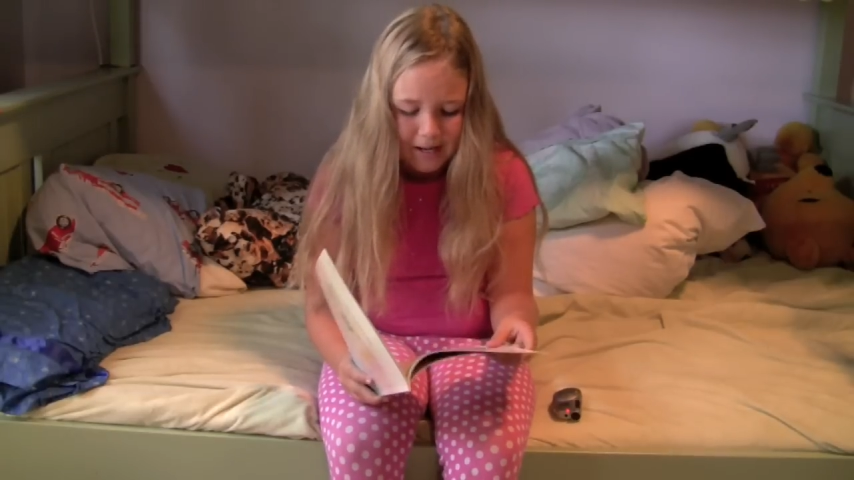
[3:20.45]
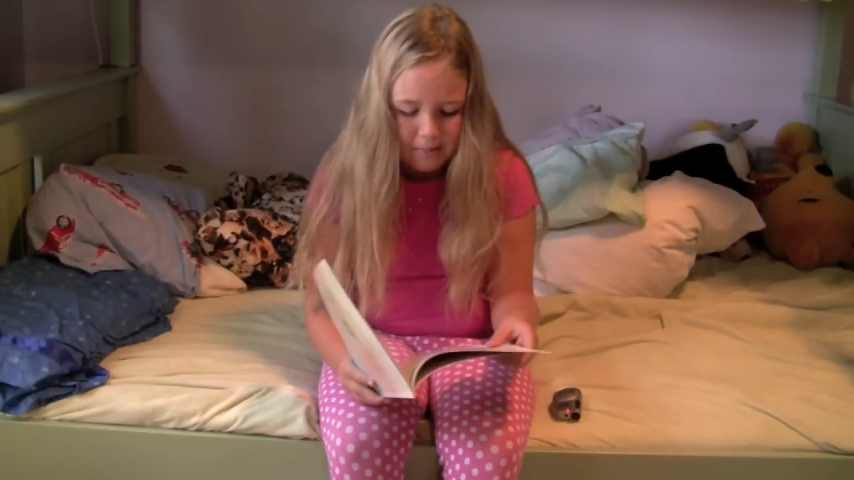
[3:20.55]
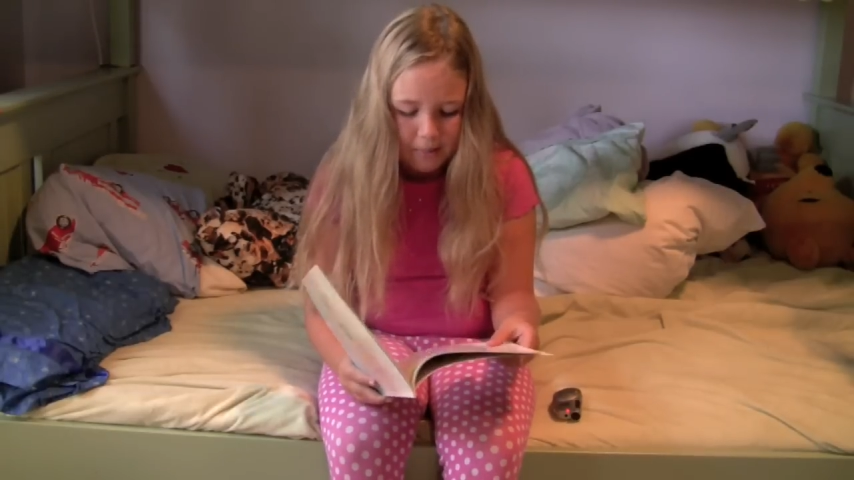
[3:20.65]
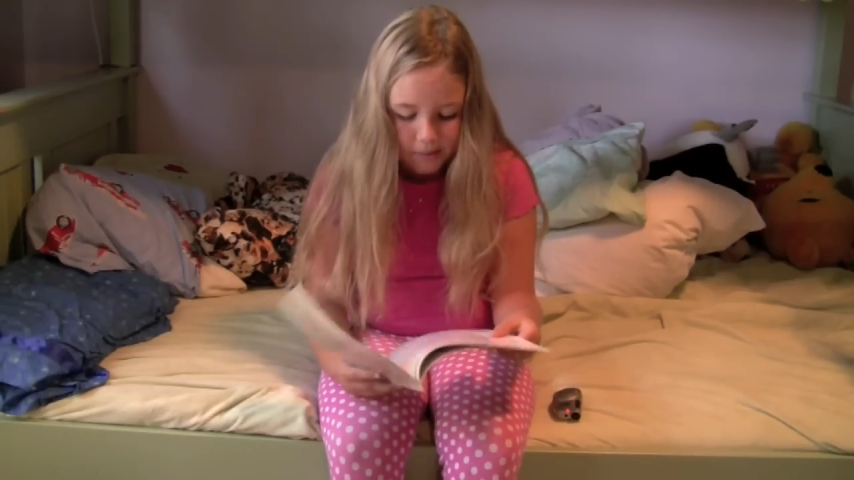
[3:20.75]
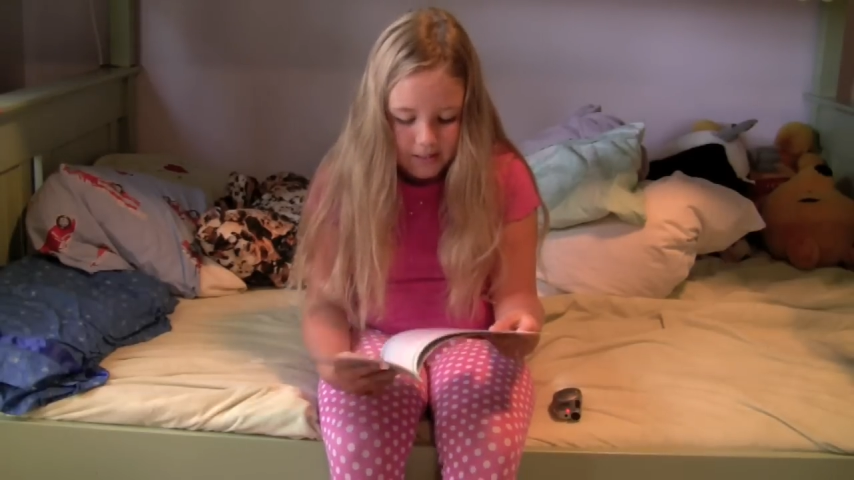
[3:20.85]

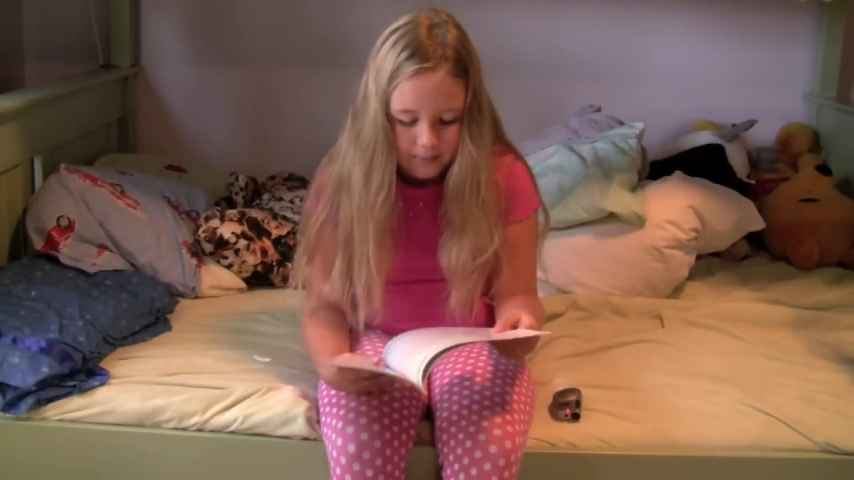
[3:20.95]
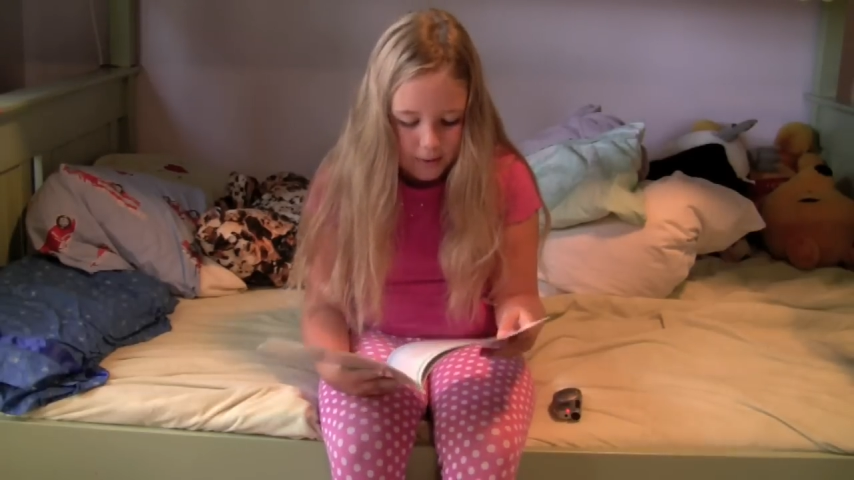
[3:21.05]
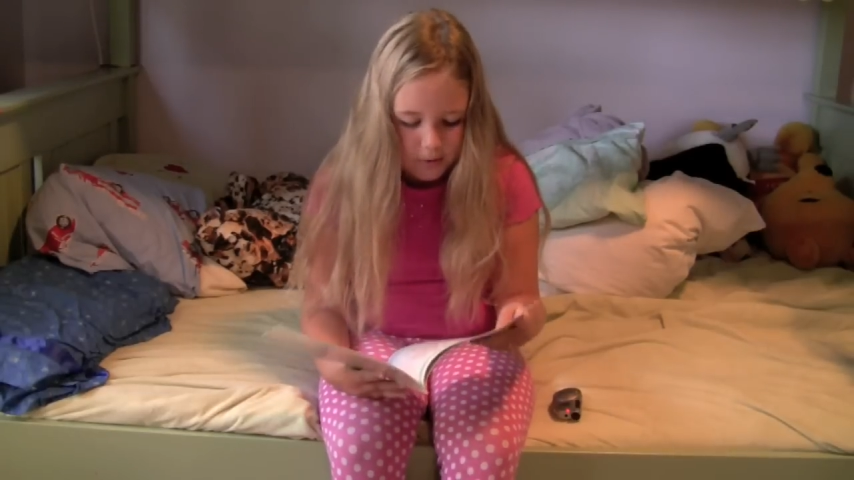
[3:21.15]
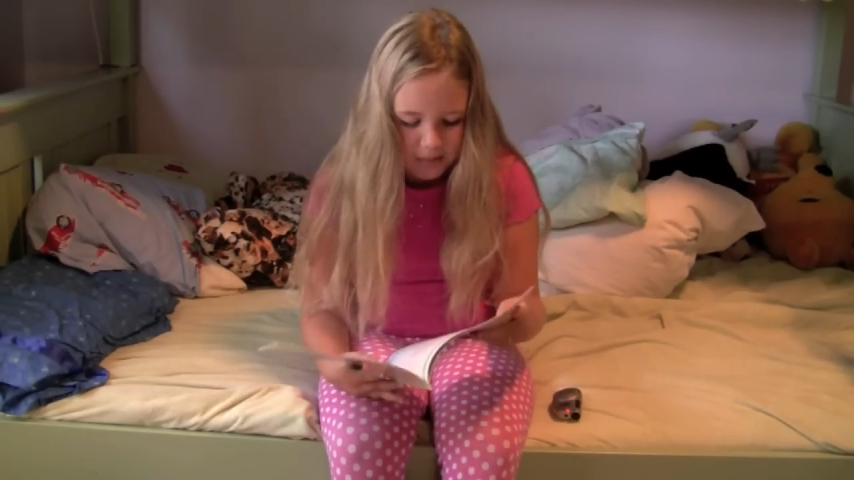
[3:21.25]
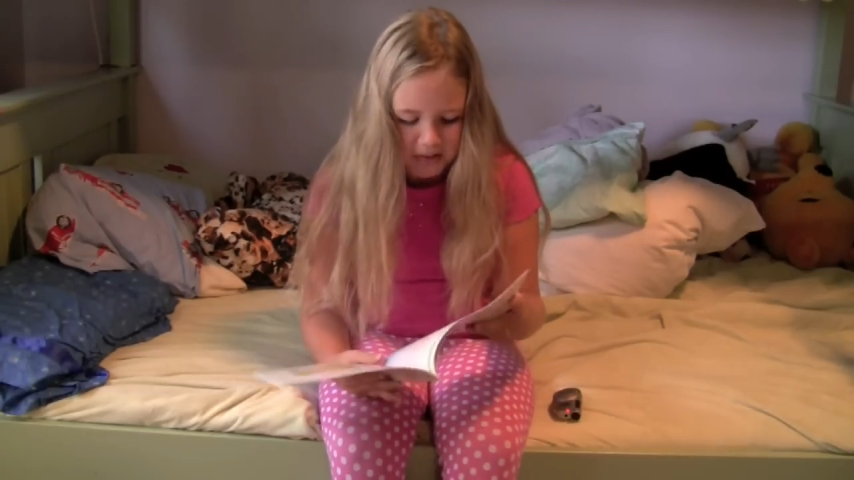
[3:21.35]
memories of
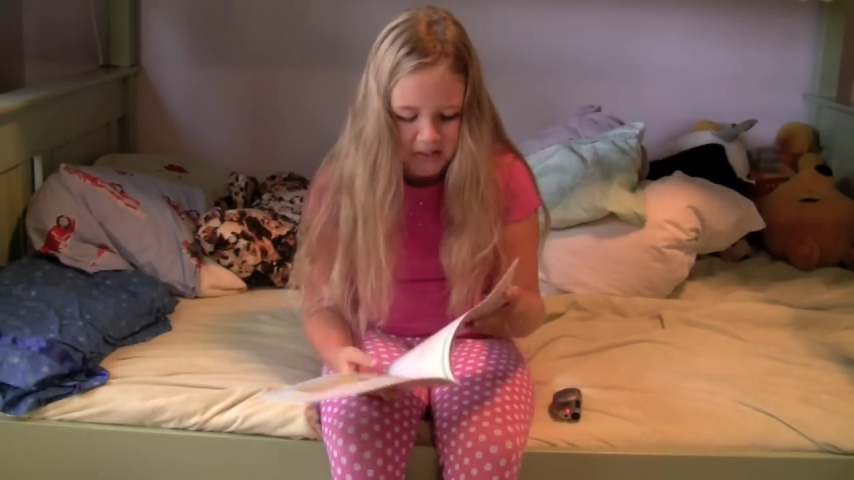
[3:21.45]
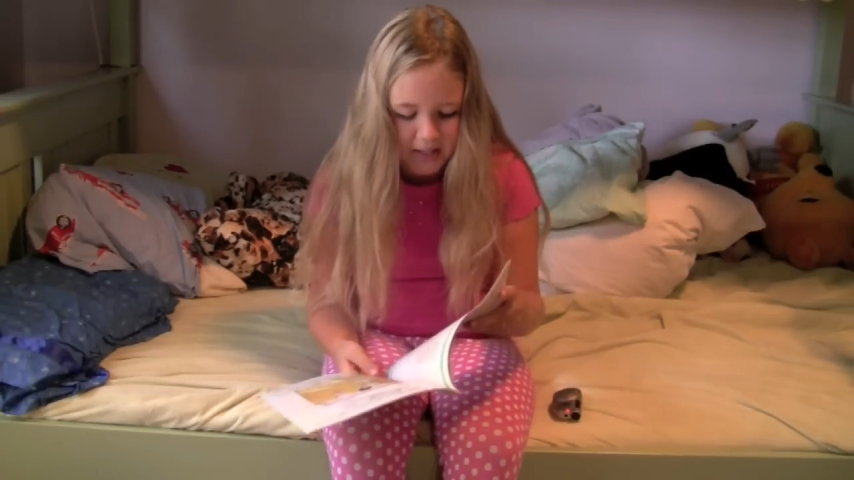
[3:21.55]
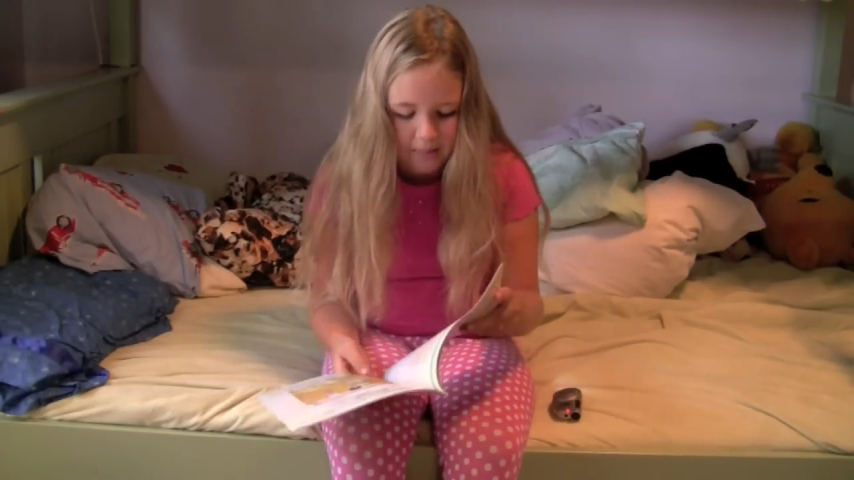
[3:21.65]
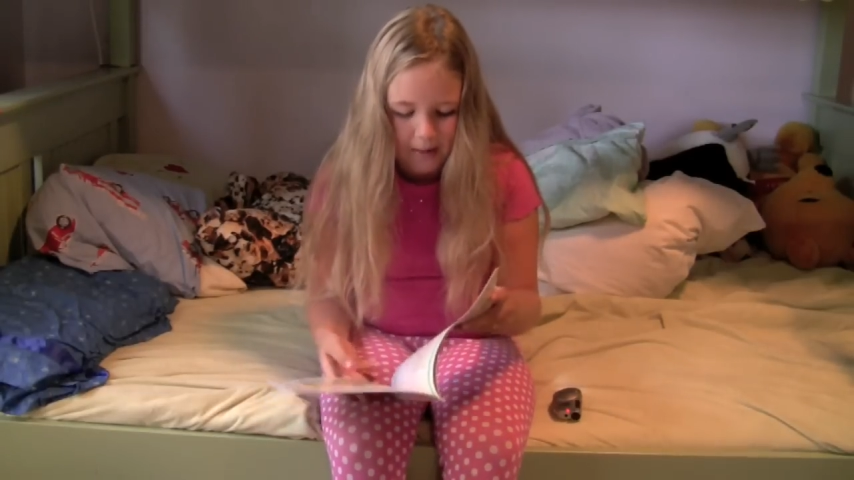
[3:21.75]
other meals came